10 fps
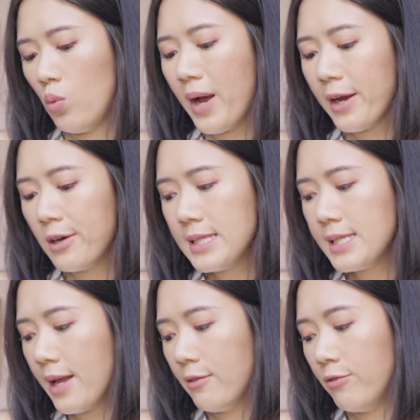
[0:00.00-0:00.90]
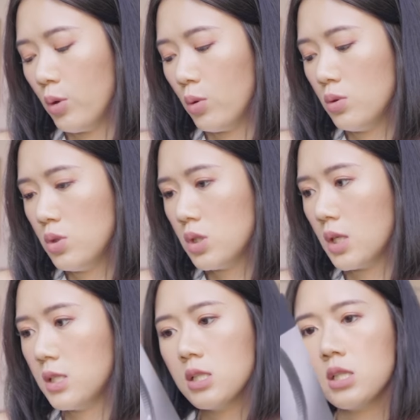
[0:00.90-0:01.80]
Wireless headphones
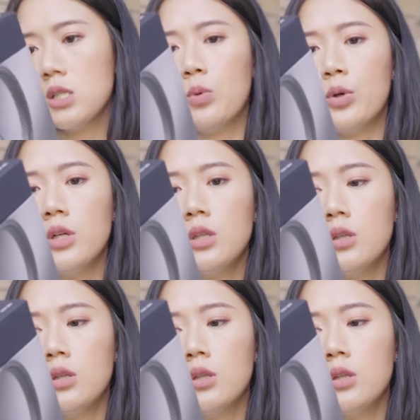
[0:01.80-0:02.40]
because it's a sport,